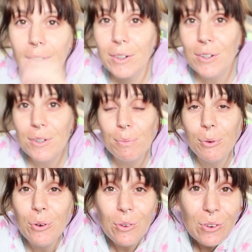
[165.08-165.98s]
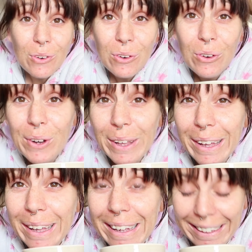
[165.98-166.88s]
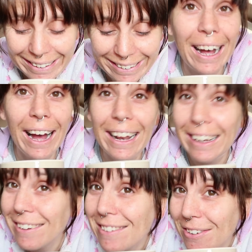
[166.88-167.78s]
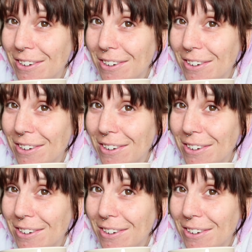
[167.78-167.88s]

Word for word: Good morning. I look so